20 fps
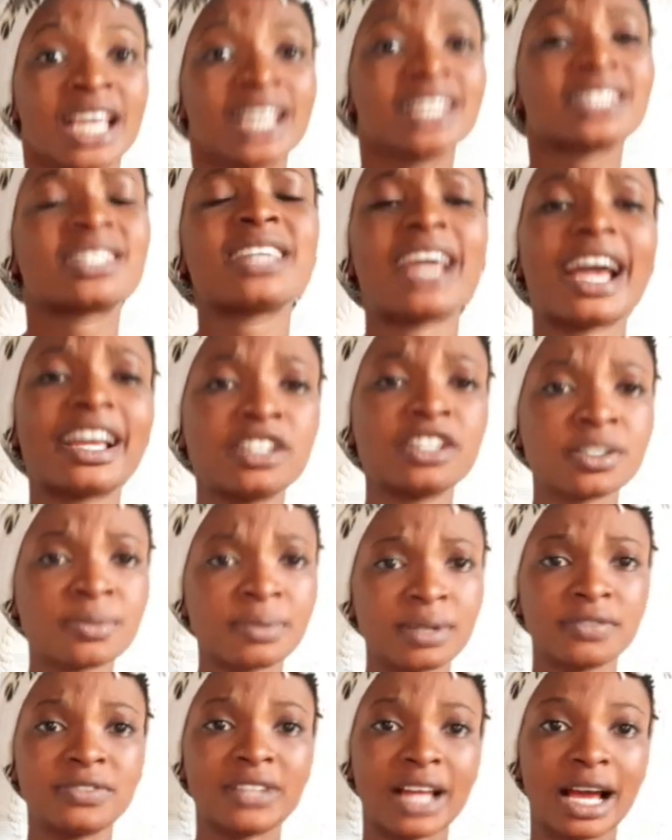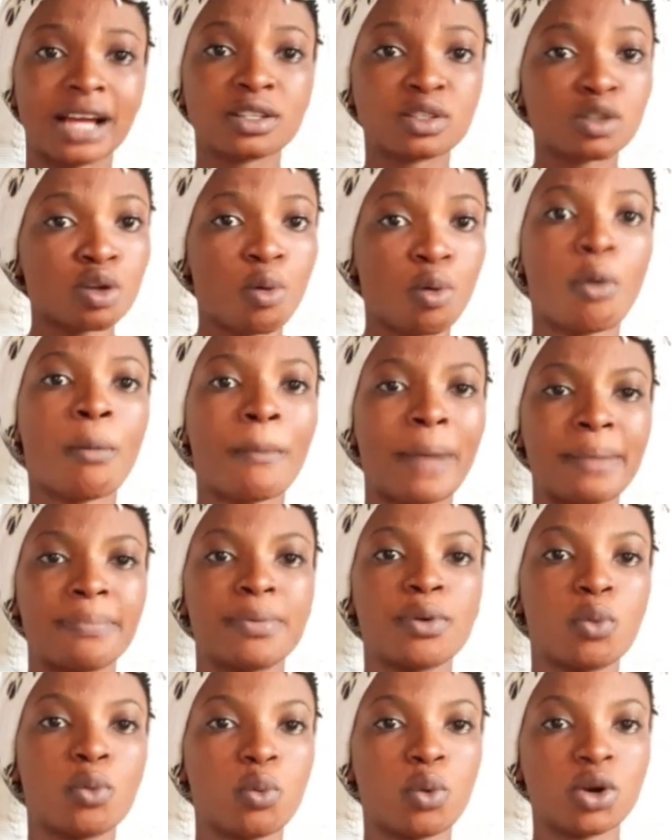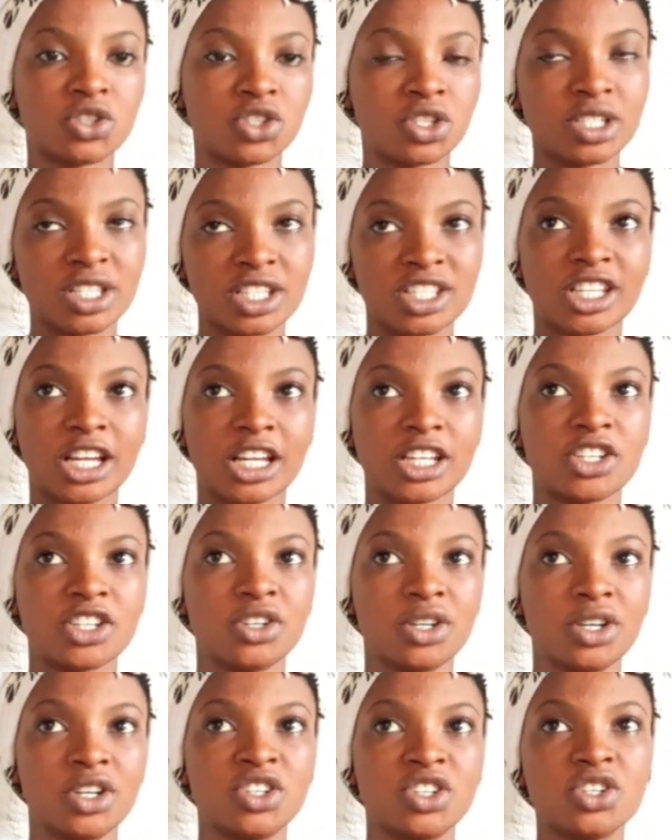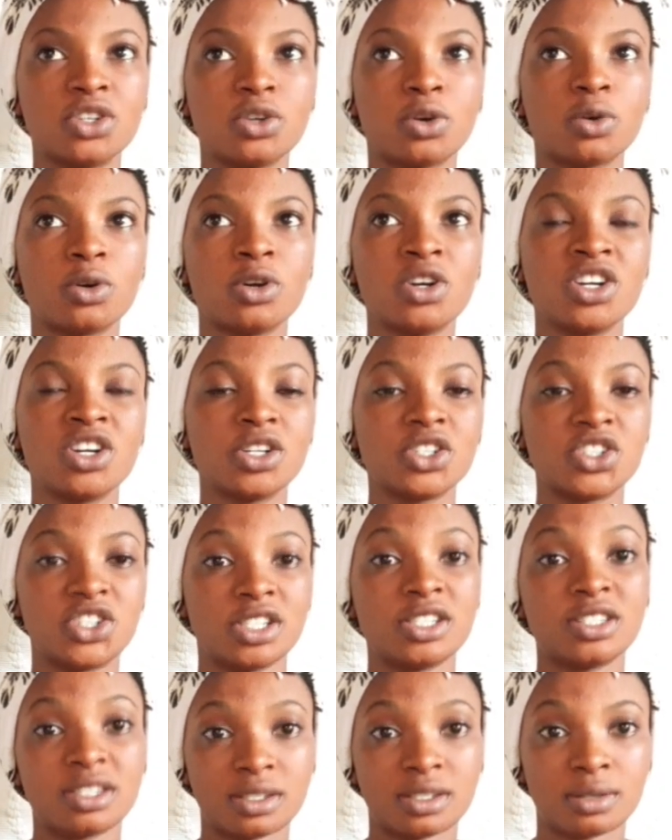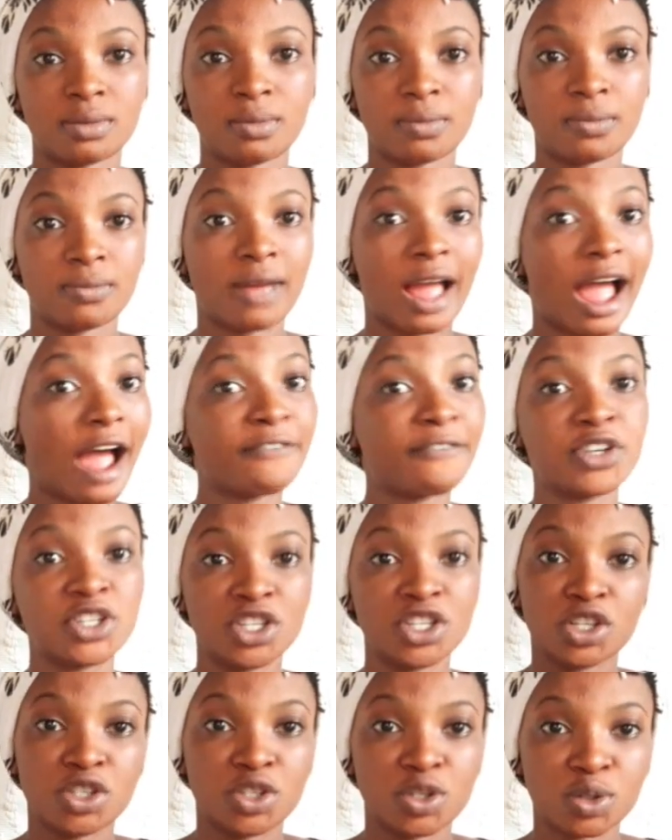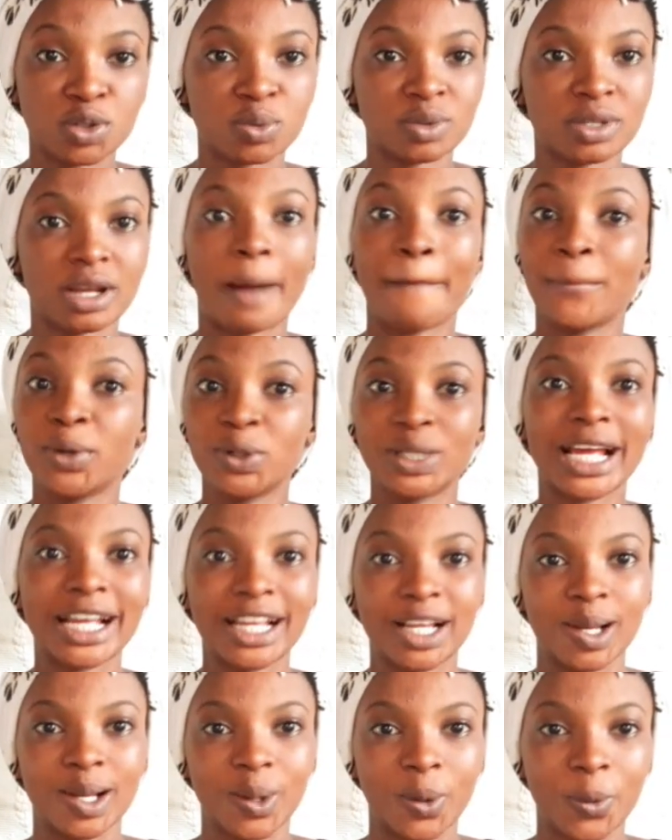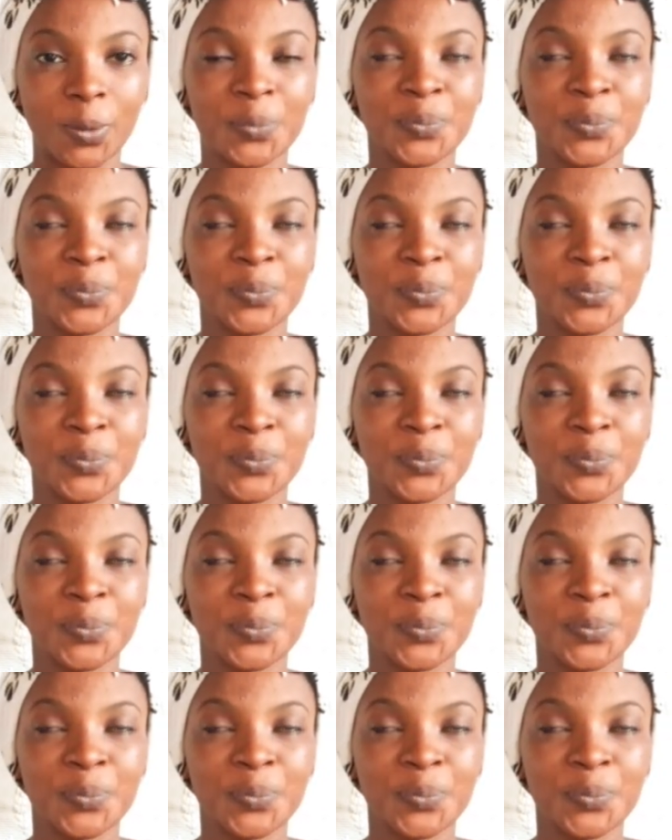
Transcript: See, I just believe that someone might be watching this and she's having issues with her mother-in-law.